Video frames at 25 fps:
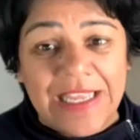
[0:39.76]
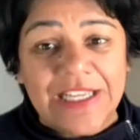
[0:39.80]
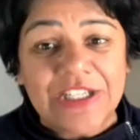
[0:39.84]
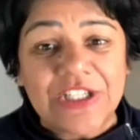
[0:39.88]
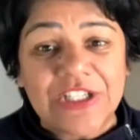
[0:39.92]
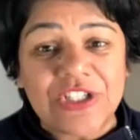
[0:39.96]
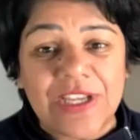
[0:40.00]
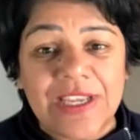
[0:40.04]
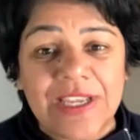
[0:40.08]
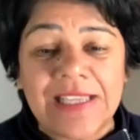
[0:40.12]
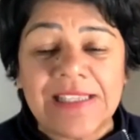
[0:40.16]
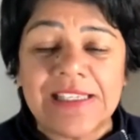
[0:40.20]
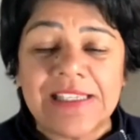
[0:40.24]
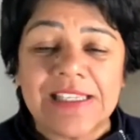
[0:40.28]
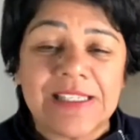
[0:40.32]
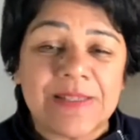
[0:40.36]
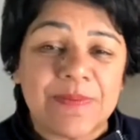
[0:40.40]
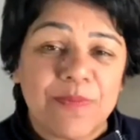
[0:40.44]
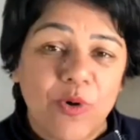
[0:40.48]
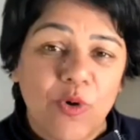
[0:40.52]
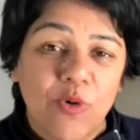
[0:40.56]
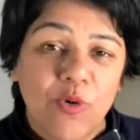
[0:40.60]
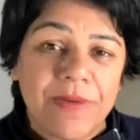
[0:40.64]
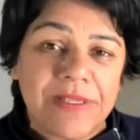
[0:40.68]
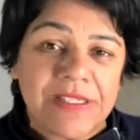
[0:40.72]
She is a
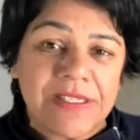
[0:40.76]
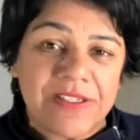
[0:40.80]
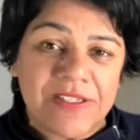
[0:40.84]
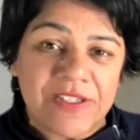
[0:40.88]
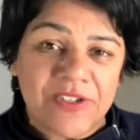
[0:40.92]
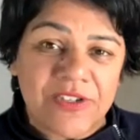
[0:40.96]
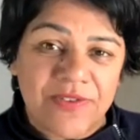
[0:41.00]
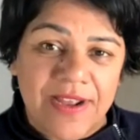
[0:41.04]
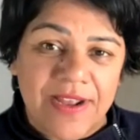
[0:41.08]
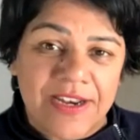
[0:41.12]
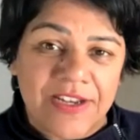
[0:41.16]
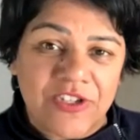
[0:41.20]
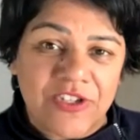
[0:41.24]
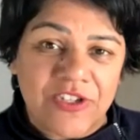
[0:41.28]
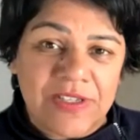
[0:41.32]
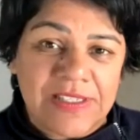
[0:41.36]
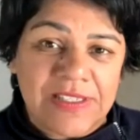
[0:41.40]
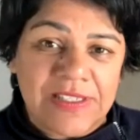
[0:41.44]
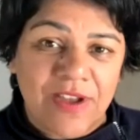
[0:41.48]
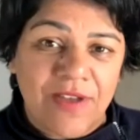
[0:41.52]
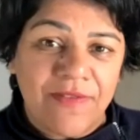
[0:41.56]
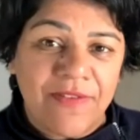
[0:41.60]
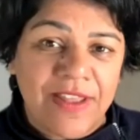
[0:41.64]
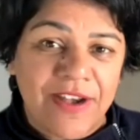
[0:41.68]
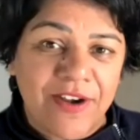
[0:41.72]
small business strategist.
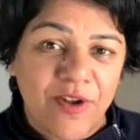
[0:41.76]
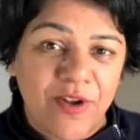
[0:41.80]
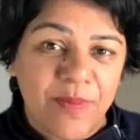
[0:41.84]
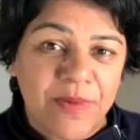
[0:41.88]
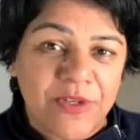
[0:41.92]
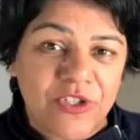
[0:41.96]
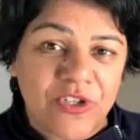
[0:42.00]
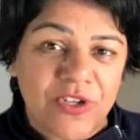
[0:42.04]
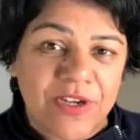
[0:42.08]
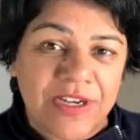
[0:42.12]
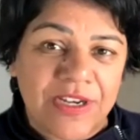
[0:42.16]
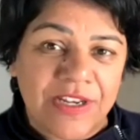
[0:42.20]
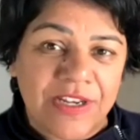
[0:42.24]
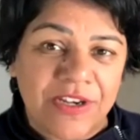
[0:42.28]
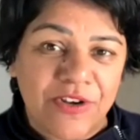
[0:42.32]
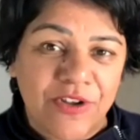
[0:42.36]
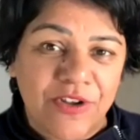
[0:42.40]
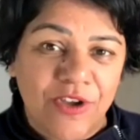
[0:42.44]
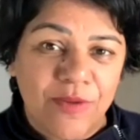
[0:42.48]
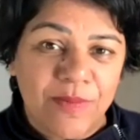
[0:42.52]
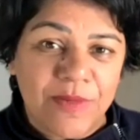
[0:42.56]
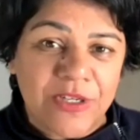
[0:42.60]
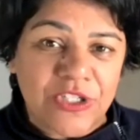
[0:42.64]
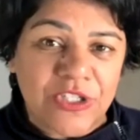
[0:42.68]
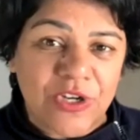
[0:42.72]
I've had an opportunity to
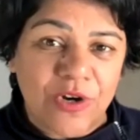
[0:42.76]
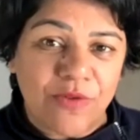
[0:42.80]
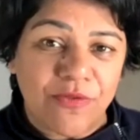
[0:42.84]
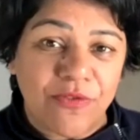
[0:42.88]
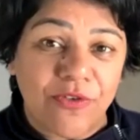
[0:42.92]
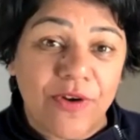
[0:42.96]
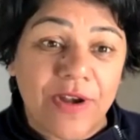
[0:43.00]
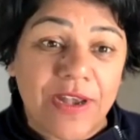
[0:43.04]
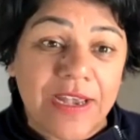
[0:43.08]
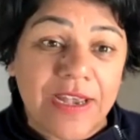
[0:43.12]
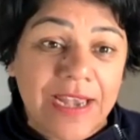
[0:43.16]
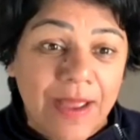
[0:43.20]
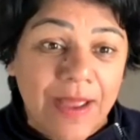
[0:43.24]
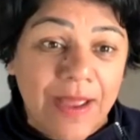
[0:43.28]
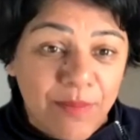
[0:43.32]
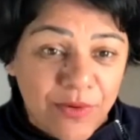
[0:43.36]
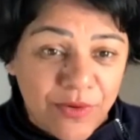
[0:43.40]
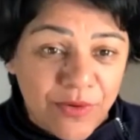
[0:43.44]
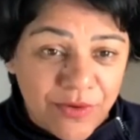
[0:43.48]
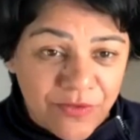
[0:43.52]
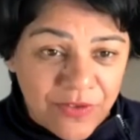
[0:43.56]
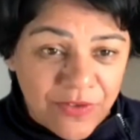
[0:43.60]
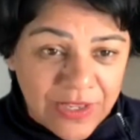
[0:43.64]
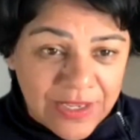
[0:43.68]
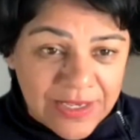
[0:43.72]
know Michelle for a number
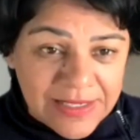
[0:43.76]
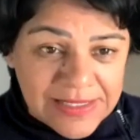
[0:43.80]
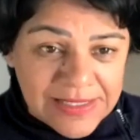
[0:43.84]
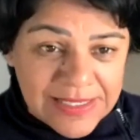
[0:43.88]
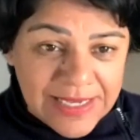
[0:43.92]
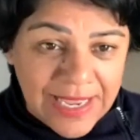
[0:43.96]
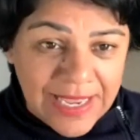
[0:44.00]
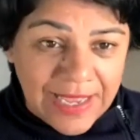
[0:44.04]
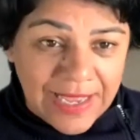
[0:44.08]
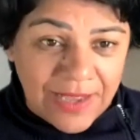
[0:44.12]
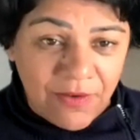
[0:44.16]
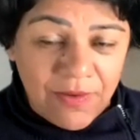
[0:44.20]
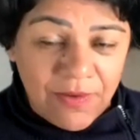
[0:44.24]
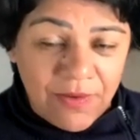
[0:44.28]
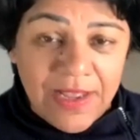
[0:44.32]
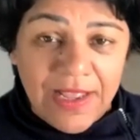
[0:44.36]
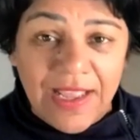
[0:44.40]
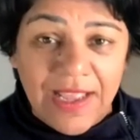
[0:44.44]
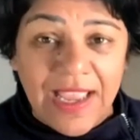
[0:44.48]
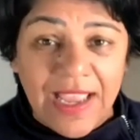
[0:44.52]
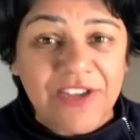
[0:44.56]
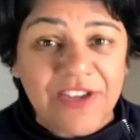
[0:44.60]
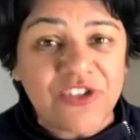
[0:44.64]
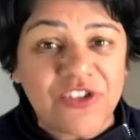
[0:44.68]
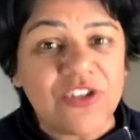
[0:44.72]
of years now,
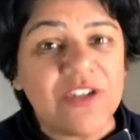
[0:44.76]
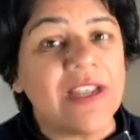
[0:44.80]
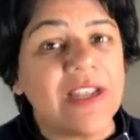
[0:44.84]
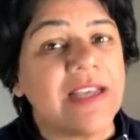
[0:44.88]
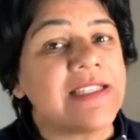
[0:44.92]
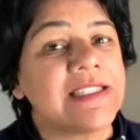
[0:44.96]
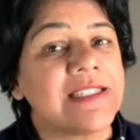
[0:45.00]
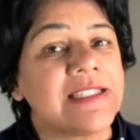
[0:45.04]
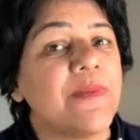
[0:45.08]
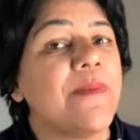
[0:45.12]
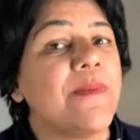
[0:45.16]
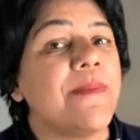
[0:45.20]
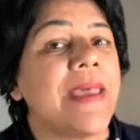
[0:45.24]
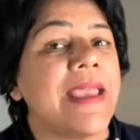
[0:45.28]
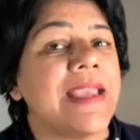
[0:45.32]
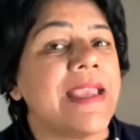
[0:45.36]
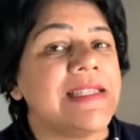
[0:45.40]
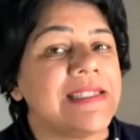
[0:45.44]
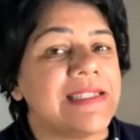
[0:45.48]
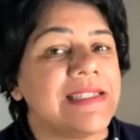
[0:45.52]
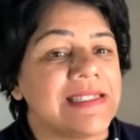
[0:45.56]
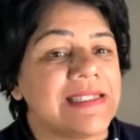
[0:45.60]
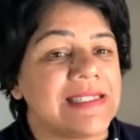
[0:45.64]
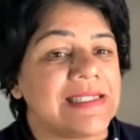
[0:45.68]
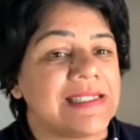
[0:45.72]
and she does some
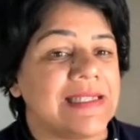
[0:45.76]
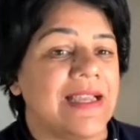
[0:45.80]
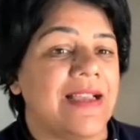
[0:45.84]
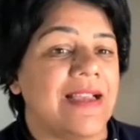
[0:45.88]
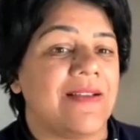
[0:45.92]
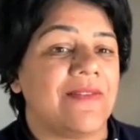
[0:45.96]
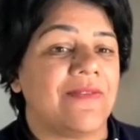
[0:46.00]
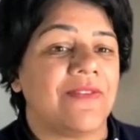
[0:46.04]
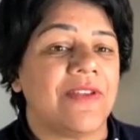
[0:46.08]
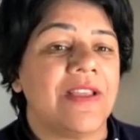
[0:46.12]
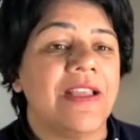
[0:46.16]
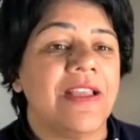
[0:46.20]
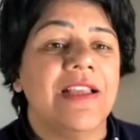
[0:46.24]
amazing stuff.